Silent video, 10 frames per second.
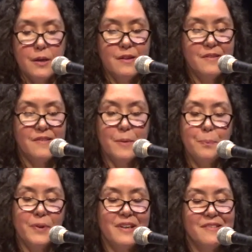
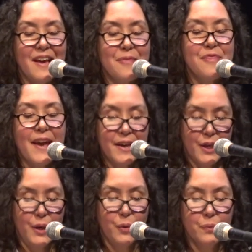Simply say
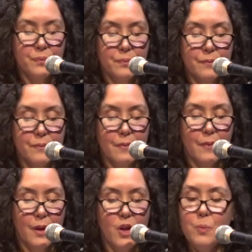thank you. You